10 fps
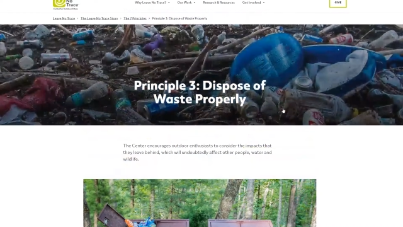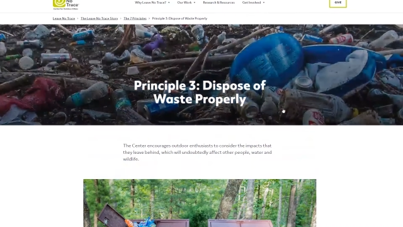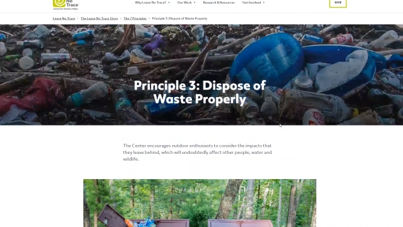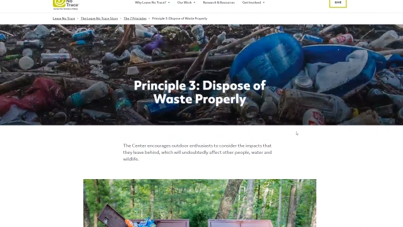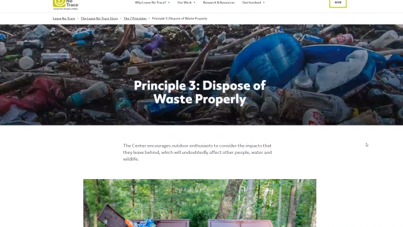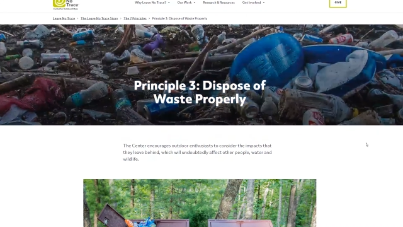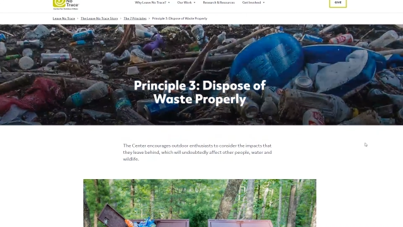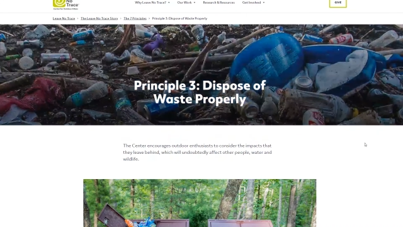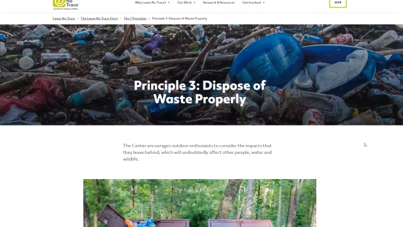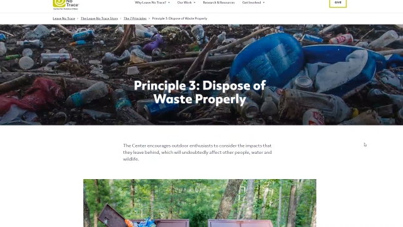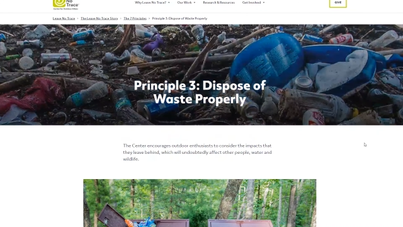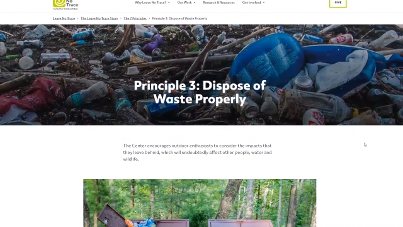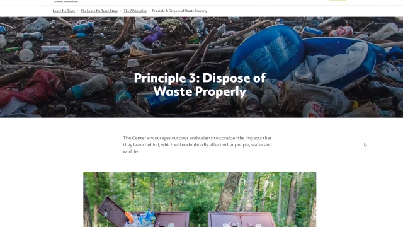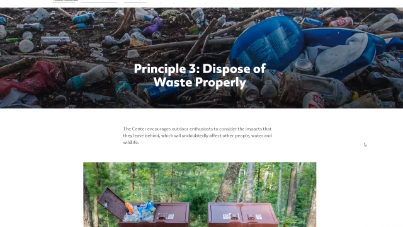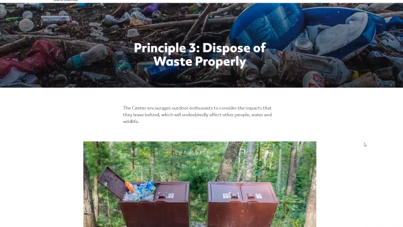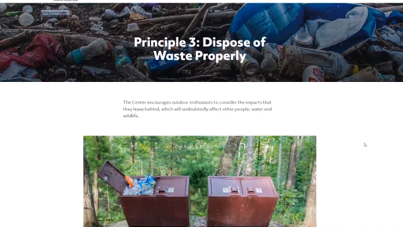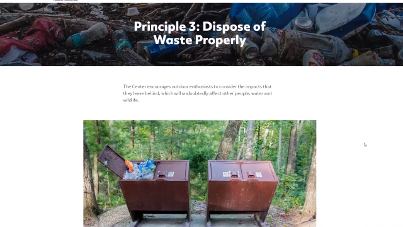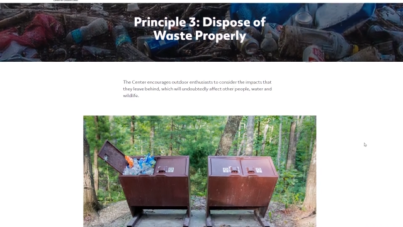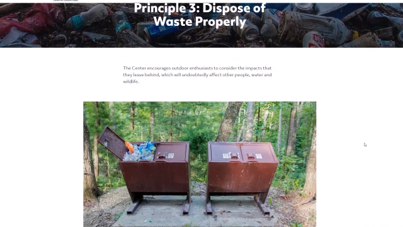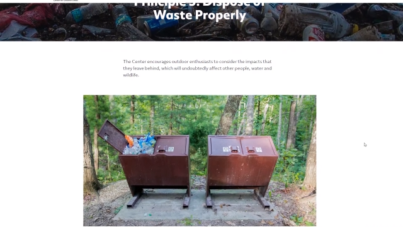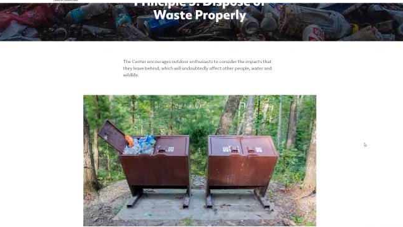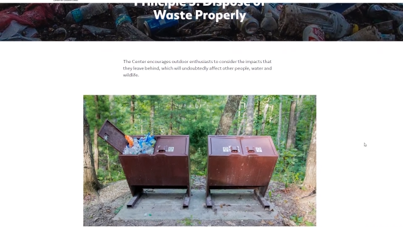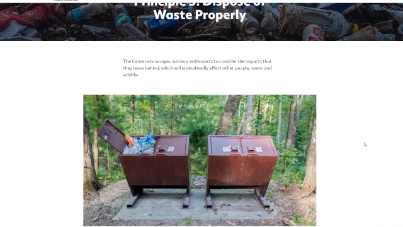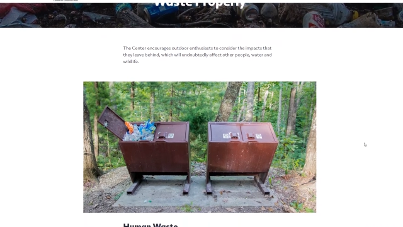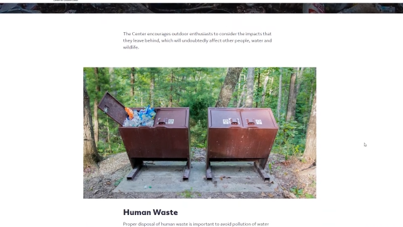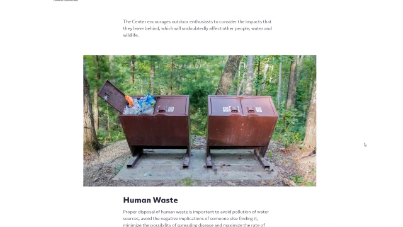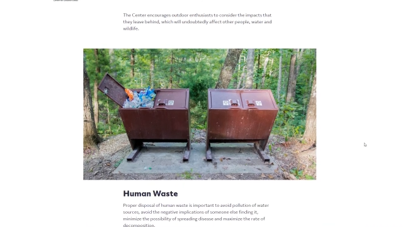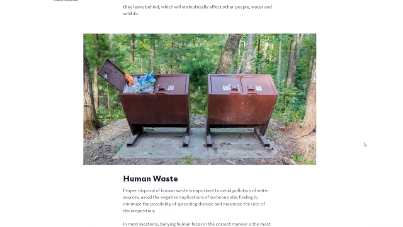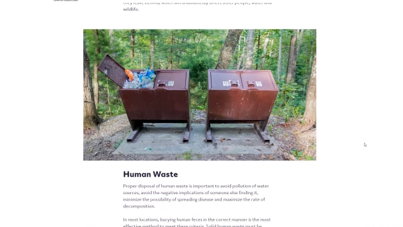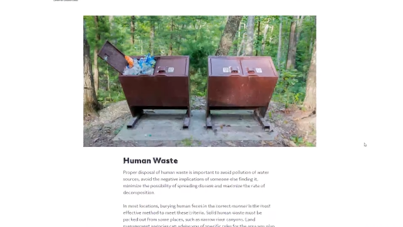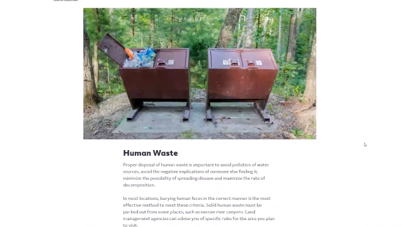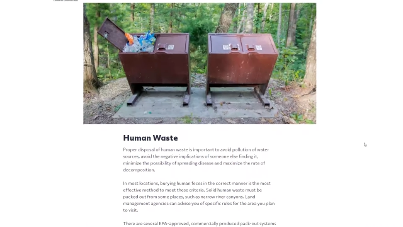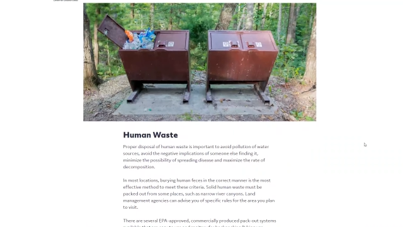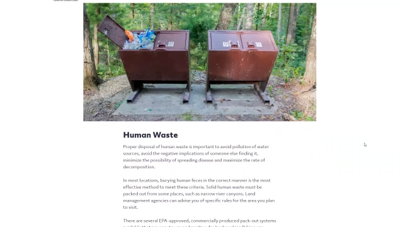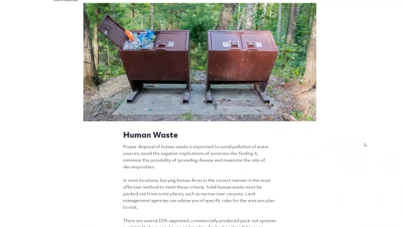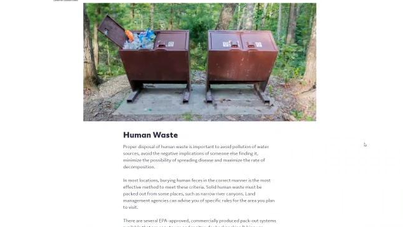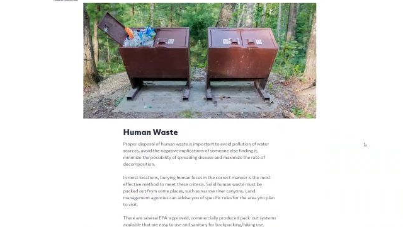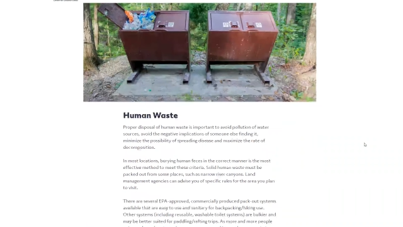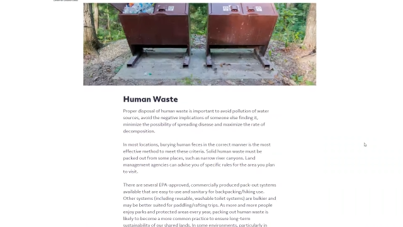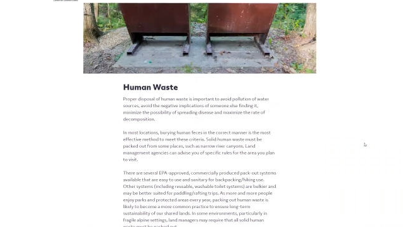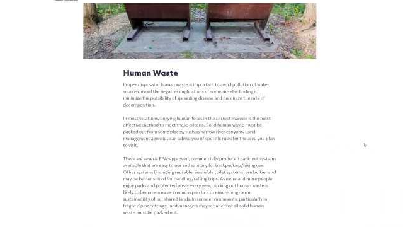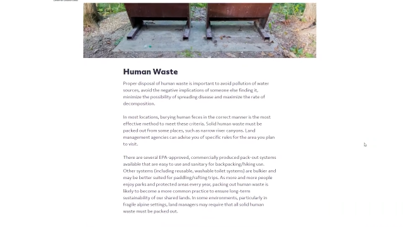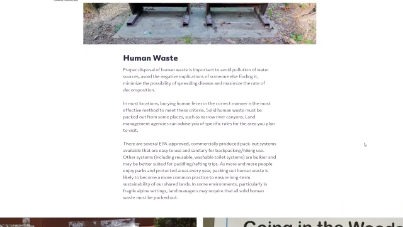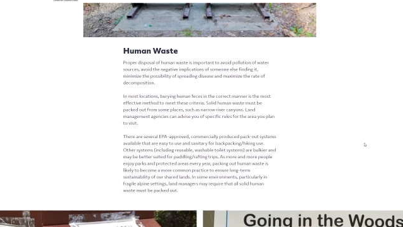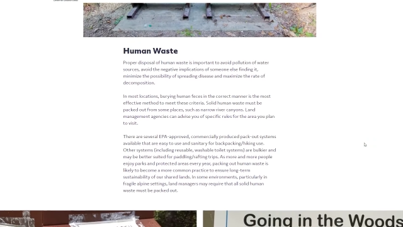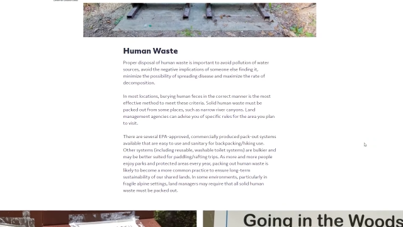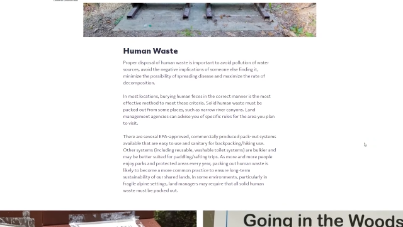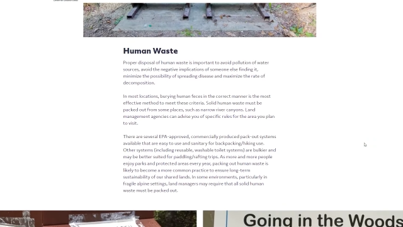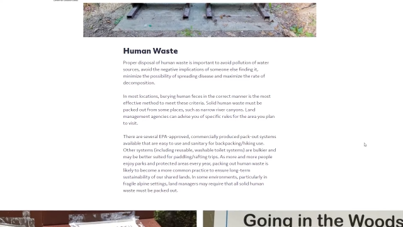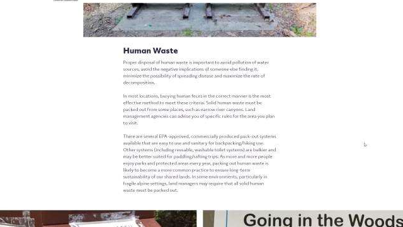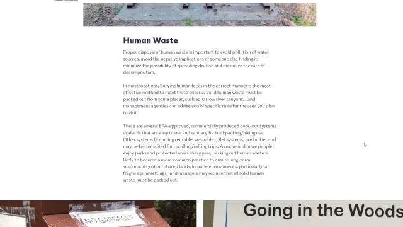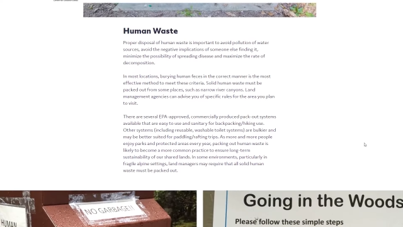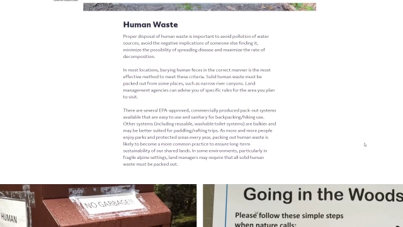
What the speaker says: [unreadable: no face in view]